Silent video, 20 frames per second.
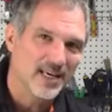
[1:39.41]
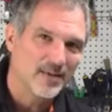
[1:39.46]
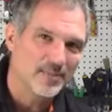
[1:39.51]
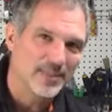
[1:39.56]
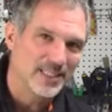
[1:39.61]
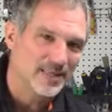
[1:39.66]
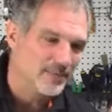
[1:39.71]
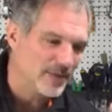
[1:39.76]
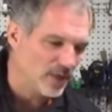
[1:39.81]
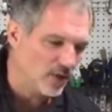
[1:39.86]

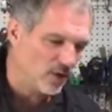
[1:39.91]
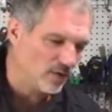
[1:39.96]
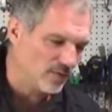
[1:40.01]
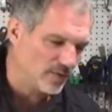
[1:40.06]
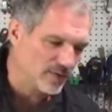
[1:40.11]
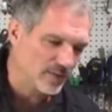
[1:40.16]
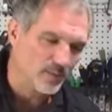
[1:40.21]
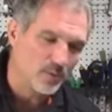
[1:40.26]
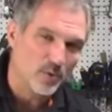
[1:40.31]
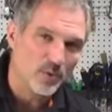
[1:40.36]
But let me go over
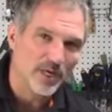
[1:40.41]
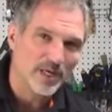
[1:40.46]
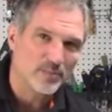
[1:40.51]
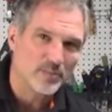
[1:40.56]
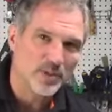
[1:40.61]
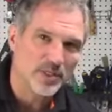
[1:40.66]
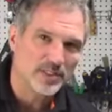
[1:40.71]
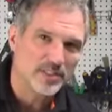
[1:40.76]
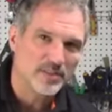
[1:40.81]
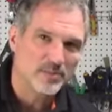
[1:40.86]
some quick
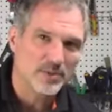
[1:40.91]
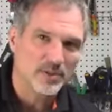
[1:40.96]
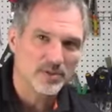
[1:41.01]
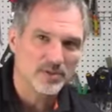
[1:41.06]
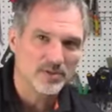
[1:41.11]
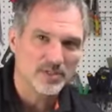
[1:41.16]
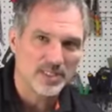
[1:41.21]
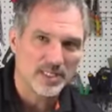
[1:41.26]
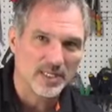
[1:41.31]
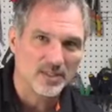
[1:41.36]

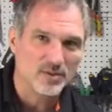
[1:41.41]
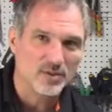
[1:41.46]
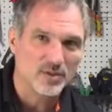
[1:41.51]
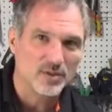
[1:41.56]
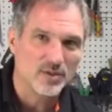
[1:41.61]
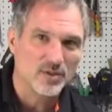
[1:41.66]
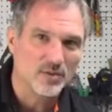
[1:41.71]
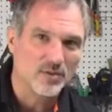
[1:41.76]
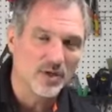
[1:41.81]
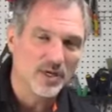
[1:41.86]
principles, and I'll
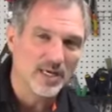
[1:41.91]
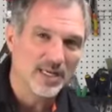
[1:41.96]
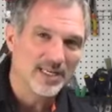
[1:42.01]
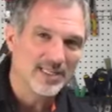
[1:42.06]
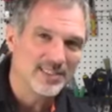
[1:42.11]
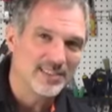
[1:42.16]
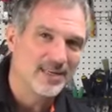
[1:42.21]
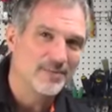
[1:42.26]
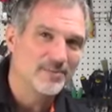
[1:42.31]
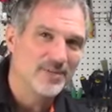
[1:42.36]
do
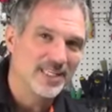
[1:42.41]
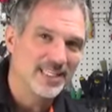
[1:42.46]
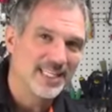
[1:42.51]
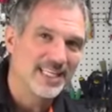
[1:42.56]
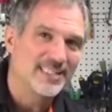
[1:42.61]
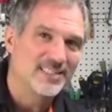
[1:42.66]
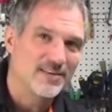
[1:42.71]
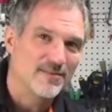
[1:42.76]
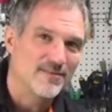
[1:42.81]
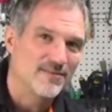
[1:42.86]
something
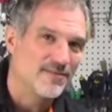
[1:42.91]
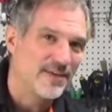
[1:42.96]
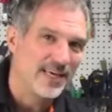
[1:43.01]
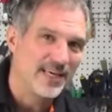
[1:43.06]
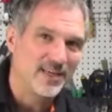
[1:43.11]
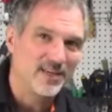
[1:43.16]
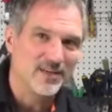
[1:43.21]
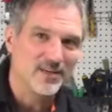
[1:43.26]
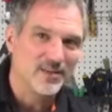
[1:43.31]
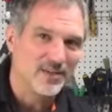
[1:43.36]
that's a
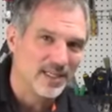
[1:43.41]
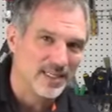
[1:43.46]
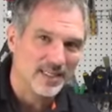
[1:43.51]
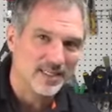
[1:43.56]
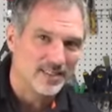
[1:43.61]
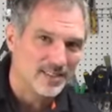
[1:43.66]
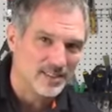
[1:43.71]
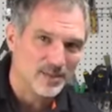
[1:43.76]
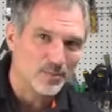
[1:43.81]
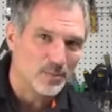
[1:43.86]
fail and
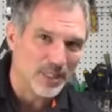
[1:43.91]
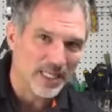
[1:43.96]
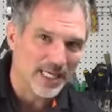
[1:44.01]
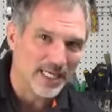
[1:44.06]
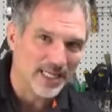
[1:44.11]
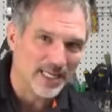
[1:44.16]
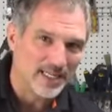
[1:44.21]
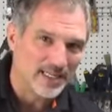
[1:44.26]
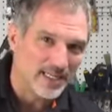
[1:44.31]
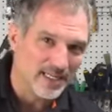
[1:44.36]
I'll
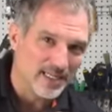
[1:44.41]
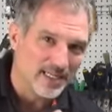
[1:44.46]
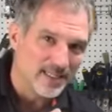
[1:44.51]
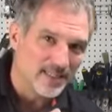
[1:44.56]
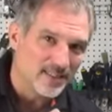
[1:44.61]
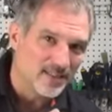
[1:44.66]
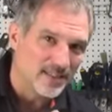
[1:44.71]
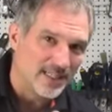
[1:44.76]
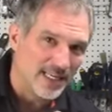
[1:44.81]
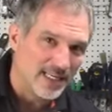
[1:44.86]
explain it
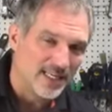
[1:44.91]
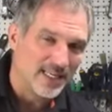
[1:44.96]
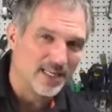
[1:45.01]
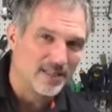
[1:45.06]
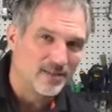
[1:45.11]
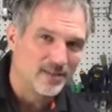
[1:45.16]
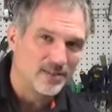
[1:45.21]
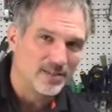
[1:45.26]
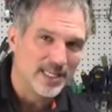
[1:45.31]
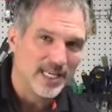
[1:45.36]
so that you
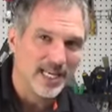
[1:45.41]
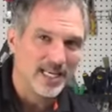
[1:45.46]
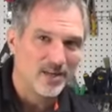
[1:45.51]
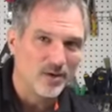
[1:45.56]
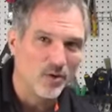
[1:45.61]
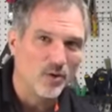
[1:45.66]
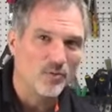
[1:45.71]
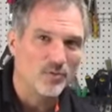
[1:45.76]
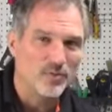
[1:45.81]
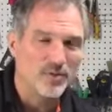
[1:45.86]
understand,
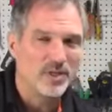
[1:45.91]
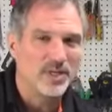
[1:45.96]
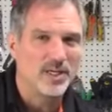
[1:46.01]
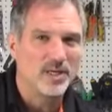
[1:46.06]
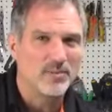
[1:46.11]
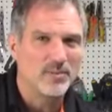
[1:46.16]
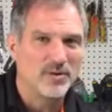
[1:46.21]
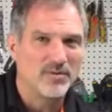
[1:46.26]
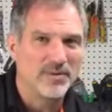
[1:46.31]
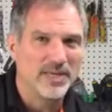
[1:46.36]
and hopefully you
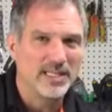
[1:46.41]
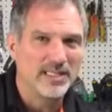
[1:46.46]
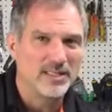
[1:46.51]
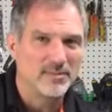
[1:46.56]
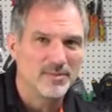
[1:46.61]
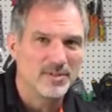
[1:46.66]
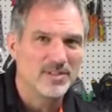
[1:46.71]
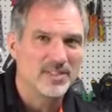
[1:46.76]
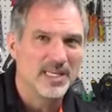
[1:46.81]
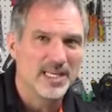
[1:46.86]
can prevent the
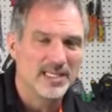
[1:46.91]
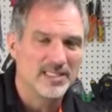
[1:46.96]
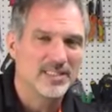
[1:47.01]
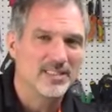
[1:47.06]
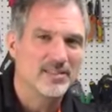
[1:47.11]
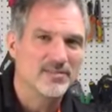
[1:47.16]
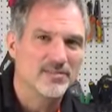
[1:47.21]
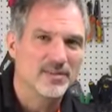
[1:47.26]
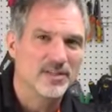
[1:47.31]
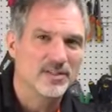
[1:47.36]
mistakes
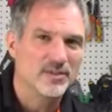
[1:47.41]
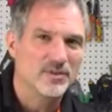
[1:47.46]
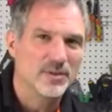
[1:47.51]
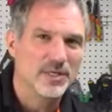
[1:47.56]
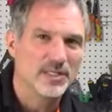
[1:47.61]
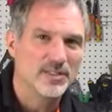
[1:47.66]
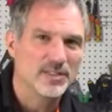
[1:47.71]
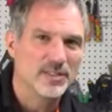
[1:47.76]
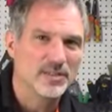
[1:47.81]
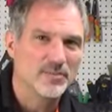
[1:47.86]
and the
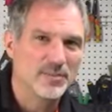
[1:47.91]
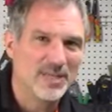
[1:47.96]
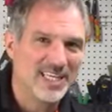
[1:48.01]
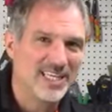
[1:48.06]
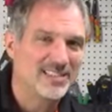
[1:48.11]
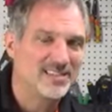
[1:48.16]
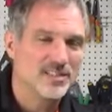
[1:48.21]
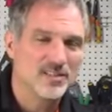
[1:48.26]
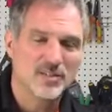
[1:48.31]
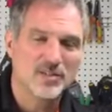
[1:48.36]
frustration,
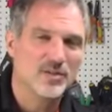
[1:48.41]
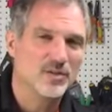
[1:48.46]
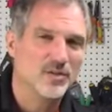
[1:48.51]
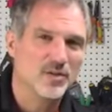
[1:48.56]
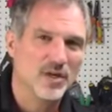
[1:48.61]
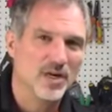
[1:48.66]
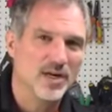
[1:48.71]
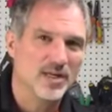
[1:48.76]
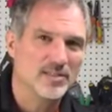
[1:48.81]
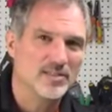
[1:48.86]
because it's a new
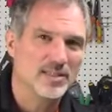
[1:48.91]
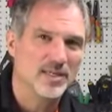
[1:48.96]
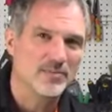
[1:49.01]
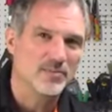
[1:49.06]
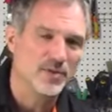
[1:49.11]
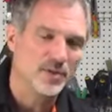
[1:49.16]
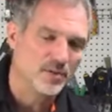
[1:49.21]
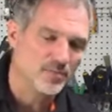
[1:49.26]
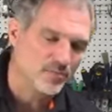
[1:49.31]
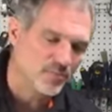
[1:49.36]

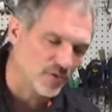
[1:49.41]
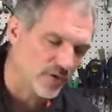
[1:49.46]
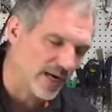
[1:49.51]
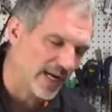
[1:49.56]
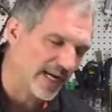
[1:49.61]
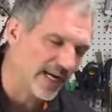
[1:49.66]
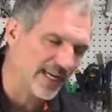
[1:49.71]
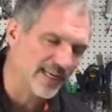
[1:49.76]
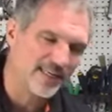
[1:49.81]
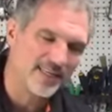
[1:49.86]
concept. Your
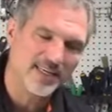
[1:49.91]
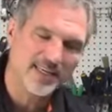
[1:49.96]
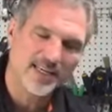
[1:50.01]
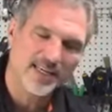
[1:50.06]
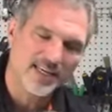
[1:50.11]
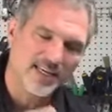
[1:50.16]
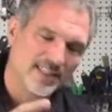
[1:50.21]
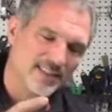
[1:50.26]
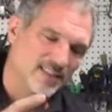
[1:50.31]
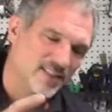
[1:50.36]
brain,
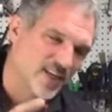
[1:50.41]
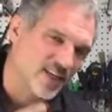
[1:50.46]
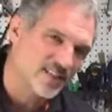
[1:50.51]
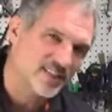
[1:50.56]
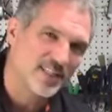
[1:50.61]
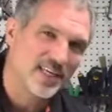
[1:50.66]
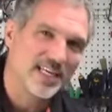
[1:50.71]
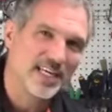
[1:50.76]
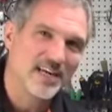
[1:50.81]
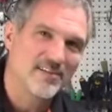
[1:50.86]

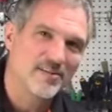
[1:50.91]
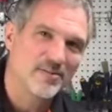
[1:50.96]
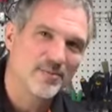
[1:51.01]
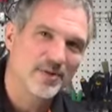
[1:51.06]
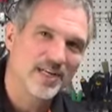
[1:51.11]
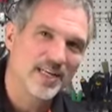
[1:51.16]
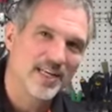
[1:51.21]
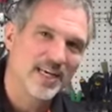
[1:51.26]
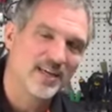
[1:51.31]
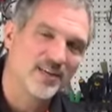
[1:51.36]
just like
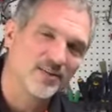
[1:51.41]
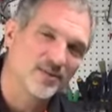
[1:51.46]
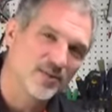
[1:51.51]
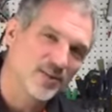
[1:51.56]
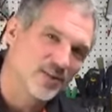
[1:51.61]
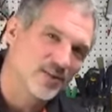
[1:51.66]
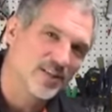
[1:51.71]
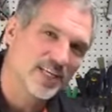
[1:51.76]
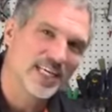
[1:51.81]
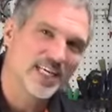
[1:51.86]
everybody else,
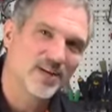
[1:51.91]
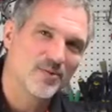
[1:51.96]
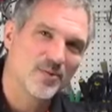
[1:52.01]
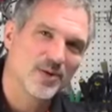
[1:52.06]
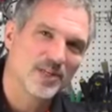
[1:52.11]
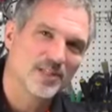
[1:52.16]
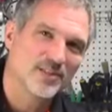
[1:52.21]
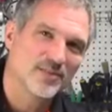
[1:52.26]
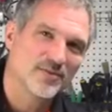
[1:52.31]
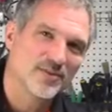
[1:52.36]
just like it
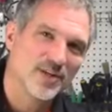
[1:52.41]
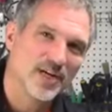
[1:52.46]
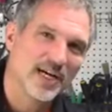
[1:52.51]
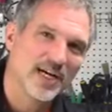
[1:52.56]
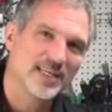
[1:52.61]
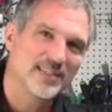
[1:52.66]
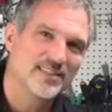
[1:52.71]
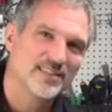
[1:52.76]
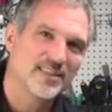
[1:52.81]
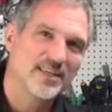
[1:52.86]
was for
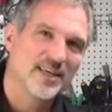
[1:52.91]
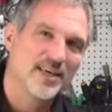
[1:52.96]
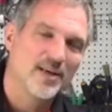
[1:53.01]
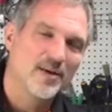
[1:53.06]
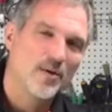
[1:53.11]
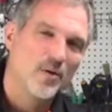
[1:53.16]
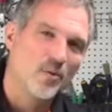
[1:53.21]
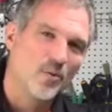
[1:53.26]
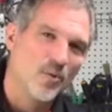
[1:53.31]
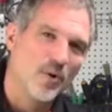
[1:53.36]
us,
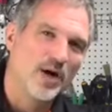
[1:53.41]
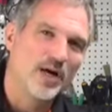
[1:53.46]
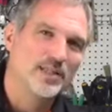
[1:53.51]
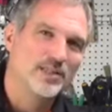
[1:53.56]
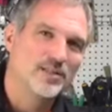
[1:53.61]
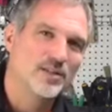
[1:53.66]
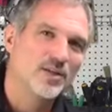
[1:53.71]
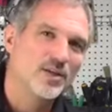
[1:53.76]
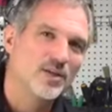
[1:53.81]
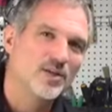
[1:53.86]

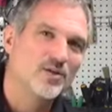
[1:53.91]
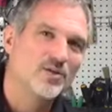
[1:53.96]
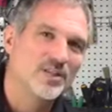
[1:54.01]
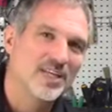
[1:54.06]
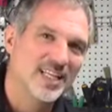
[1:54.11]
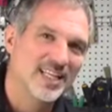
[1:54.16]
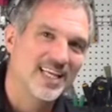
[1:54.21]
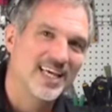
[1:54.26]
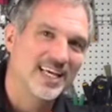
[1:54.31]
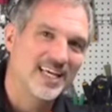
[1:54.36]
wants to use
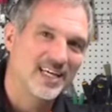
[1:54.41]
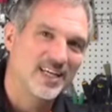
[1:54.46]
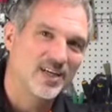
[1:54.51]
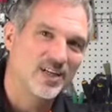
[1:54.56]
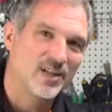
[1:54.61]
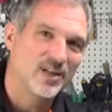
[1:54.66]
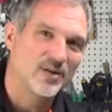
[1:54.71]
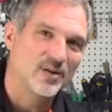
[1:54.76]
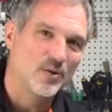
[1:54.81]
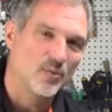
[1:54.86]
it like a
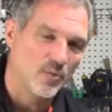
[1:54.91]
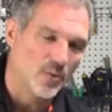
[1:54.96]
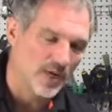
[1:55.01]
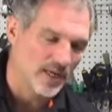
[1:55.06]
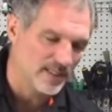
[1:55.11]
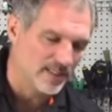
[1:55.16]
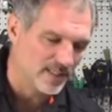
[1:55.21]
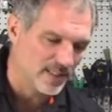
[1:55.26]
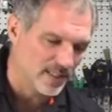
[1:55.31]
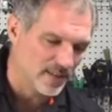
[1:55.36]
glue. It
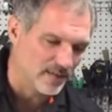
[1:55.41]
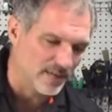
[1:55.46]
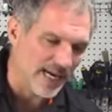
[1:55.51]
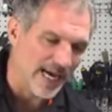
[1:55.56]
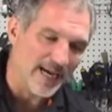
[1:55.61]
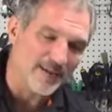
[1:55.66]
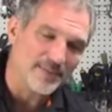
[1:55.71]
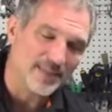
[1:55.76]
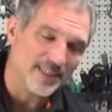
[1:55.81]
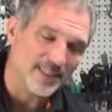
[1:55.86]
wants to
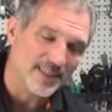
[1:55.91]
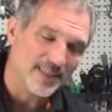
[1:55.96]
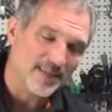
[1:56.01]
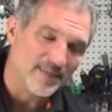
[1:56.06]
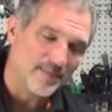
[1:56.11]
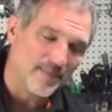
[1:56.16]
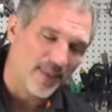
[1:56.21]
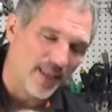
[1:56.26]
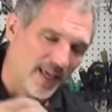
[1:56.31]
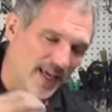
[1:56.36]
grab it
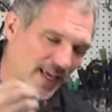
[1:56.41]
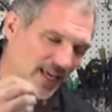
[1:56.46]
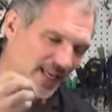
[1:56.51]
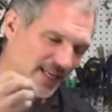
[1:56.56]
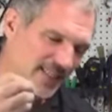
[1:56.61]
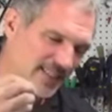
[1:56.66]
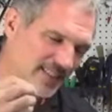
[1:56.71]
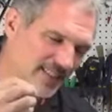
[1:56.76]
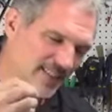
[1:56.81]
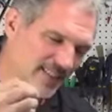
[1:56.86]

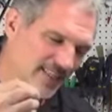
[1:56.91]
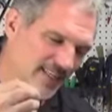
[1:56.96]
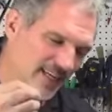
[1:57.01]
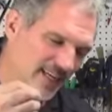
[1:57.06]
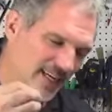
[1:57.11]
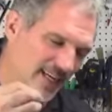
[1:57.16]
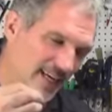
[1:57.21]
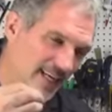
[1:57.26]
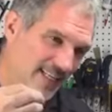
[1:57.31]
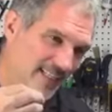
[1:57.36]
and
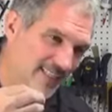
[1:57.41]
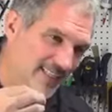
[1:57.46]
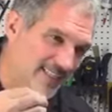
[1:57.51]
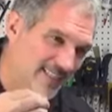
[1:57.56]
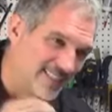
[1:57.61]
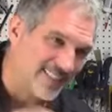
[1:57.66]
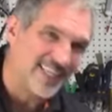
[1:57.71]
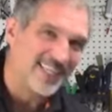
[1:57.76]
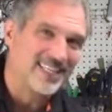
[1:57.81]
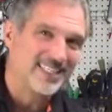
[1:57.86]

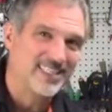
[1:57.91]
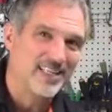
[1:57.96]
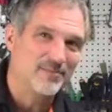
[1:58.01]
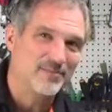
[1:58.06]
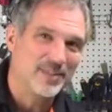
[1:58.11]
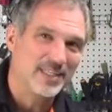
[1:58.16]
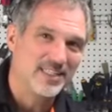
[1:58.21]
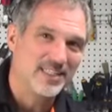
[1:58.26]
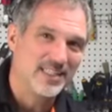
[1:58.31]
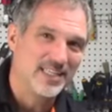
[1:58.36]
stick
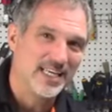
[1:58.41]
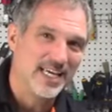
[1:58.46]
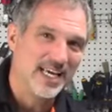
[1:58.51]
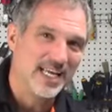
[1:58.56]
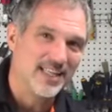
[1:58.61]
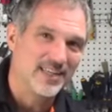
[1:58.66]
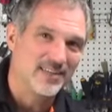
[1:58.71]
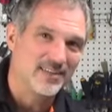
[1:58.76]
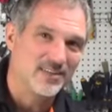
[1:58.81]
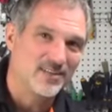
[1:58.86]
something
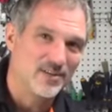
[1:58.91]
together.